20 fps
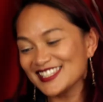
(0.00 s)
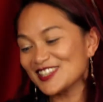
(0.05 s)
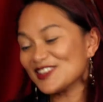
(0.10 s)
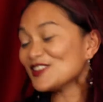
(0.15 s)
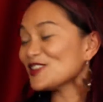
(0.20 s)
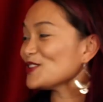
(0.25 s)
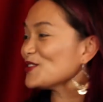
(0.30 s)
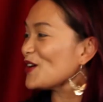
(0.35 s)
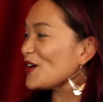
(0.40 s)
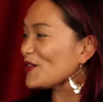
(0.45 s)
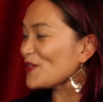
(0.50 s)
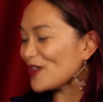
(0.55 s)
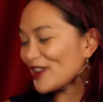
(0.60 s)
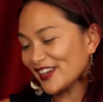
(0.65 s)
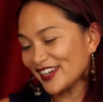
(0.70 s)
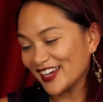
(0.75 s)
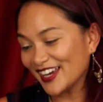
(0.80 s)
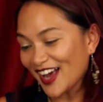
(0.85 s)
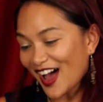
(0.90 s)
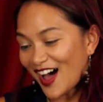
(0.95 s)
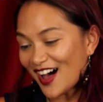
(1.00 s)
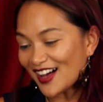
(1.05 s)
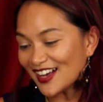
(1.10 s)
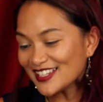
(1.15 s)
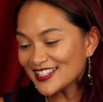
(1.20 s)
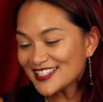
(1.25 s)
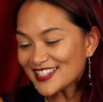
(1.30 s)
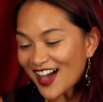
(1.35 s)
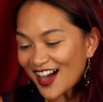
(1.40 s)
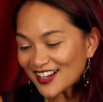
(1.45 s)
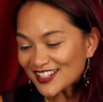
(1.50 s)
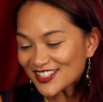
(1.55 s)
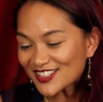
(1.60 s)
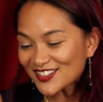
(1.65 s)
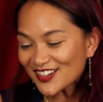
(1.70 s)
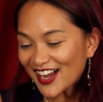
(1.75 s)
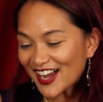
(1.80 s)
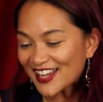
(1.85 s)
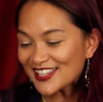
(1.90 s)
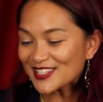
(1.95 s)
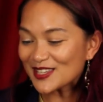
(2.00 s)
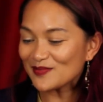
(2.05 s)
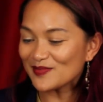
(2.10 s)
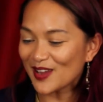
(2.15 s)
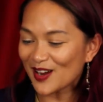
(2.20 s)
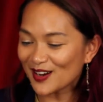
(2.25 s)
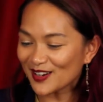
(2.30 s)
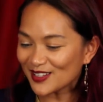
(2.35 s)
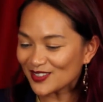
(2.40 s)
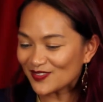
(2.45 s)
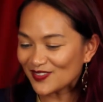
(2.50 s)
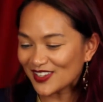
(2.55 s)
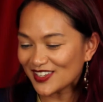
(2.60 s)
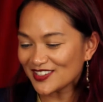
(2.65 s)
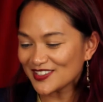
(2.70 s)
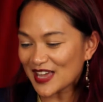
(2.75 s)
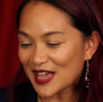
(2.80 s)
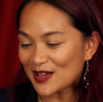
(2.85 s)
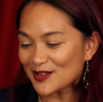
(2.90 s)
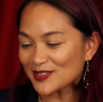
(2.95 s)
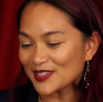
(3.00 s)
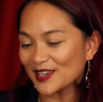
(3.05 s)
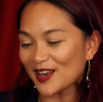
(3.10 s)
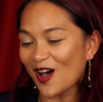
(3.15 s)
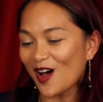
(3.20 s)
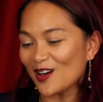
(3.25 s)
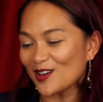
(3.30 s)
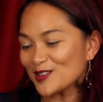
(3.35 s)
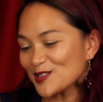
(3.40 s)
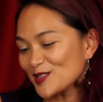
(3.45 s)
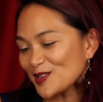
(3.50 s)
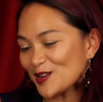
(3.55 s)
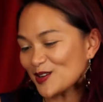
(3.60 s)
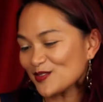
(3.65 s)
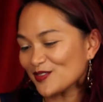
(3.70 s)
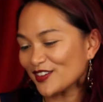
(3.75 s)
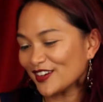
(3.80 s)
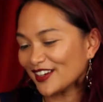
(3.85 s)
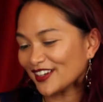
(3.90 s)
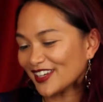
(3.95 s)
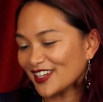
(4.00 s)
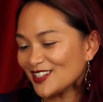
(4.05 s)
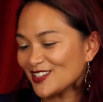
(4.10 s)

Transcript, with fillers: So you are working on Dr. Ride's American Beach House at Ars Nova.